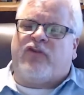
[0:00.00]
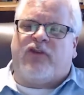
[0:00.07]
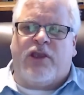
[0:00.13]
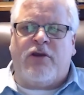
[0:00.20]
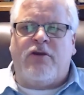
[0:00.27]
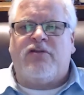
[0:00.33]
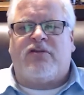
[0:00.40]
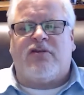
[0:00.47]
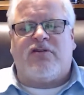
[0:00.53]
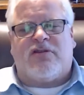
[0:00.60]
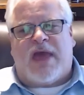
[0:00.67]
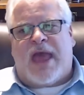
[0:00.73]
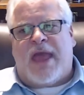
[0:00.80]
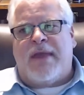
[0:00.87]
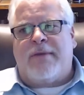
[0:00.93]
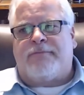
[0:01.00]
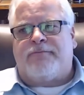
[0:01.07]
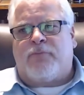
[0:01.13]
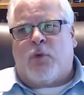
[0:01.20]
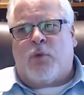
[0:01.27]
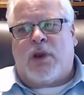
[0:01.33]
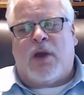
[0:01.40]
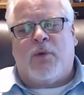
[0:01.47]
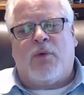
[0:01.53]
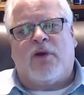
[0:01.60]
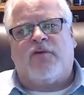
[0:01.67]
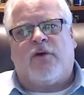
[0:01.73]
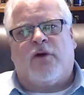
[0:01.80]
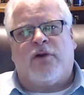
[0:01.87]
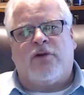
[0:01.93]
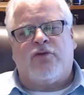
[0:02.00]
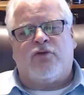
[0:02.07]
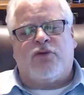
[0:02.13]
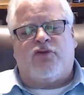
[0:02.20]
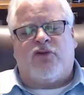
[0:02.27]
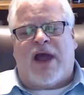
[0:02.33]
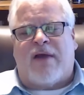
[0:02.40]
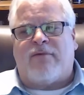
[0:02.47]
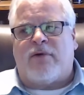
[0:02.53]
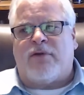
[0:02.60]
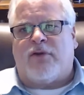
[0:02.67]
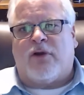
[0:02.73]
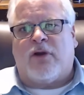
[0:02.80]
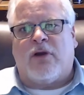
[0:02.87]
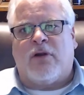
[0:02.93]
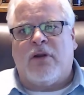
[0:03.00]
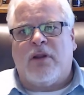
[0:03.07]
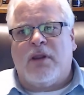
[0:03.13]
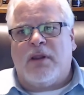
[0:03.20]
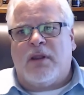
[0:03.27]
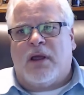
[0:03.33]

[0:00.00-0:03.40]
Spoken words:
She used to say, when I worked for her and would travel with her